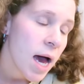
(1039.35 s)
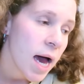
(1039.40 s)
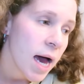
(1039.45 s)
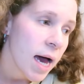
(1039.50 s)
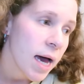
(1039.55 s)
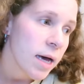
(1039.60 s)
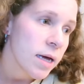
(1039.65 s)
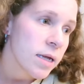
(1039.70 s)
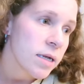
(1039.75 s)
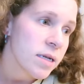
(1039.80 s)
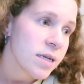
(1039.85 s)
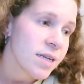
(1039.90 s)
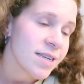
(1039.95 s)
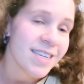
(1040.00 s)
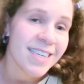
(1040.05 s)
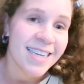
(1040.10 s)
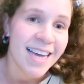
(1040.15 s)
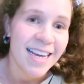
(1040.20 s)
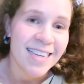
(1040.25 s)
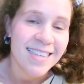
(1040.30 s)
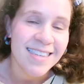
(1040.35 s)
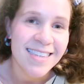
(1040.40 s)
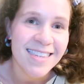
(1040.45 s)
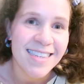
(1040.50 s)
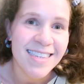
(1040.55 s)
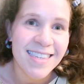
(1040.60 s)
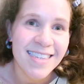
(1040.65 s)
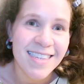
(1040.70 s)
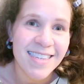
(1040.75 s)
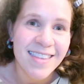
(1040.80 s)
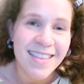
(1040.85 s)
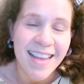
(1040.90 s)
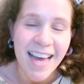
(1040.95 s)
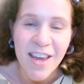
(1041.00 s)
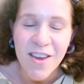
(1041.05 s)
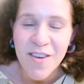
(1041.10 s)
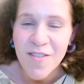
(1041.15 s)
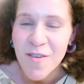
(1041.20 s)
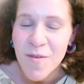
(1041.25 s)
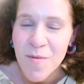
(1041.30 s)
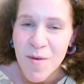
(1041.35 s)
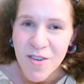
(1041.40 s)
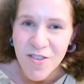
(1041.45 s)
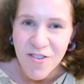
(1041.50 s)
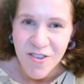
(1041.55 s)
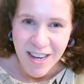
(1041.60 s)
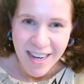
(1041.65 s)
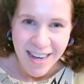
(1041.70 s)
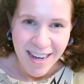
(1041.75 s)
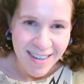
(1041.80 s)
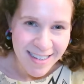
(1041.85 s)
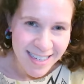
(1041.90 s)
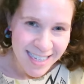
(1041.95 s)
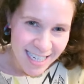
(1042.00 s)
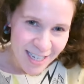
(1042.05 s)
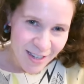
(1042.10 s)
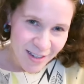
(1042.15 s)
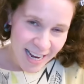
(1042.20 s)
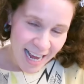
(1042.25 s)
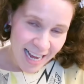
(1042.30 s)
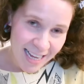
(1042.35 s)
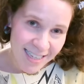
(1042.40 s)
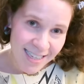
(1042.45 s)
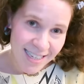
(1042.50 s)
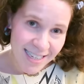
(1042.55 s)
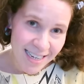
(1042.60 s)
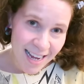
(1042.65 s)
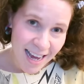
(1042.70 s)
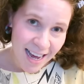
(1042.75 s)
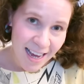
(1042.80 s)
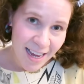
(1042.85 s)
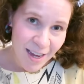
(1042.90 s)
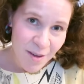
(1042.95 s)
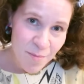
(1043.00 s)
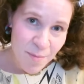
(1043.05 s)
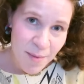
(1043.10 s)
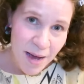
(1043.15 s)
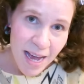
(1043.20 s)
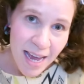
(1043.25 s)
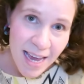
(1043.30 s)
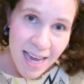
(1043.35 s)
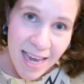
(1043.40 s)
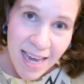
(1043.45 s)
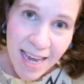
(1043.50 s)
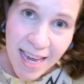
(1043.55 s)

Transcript: And yes, thank you for watching. I'll see you next time. Bye.